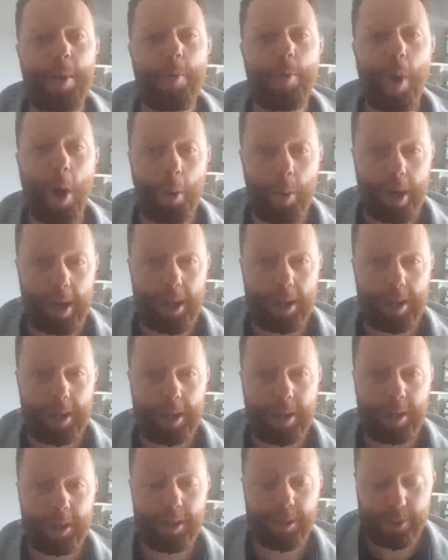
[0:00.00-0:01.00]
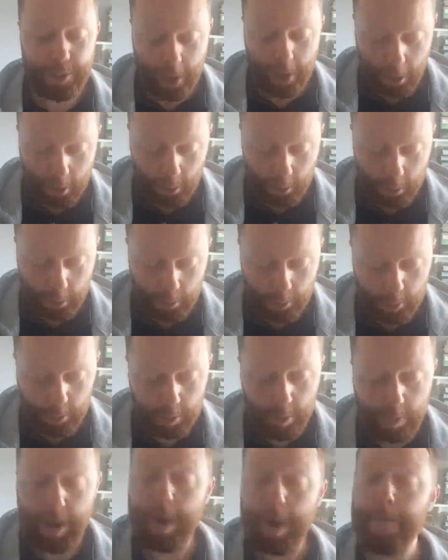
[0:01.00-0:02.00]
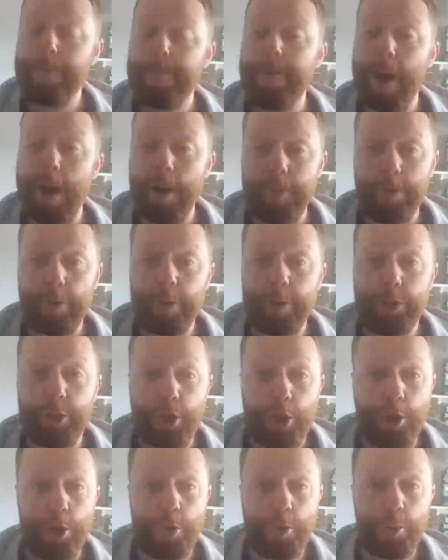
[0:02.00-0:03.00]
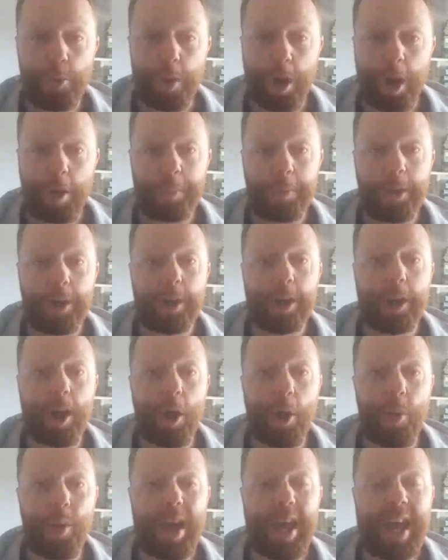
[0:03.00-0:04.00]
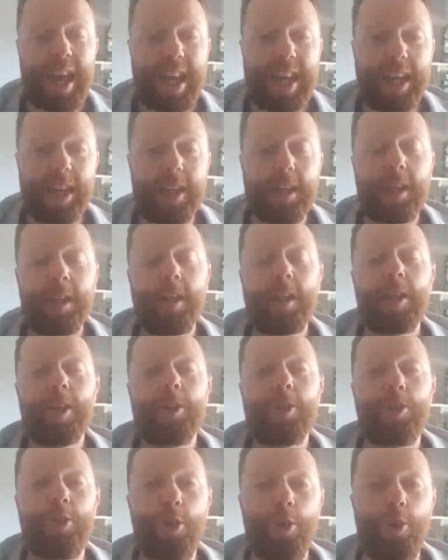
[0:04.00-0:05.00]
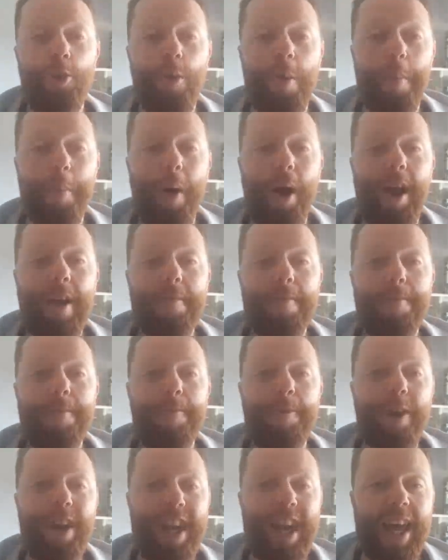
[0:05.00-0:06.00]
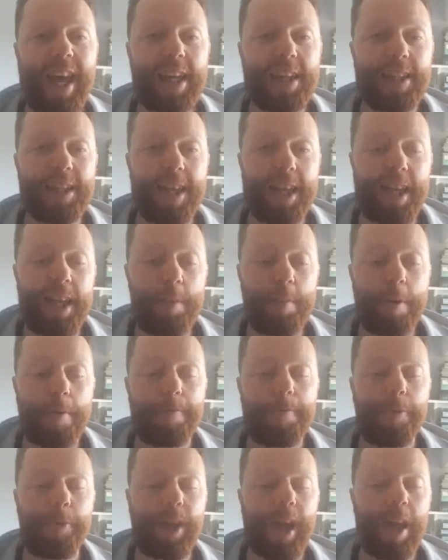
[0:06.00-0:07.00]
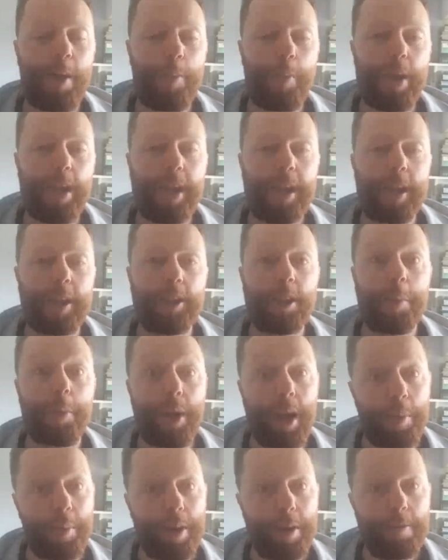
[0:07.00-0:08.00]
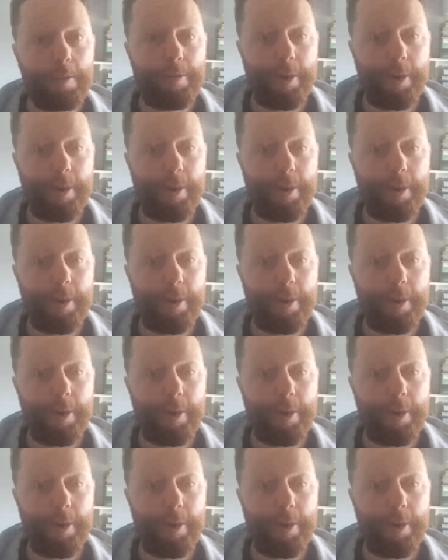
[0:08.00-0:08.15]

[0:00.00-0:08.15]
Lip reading: worried. So without further ado, I'm going to go in to my free hit team for double game week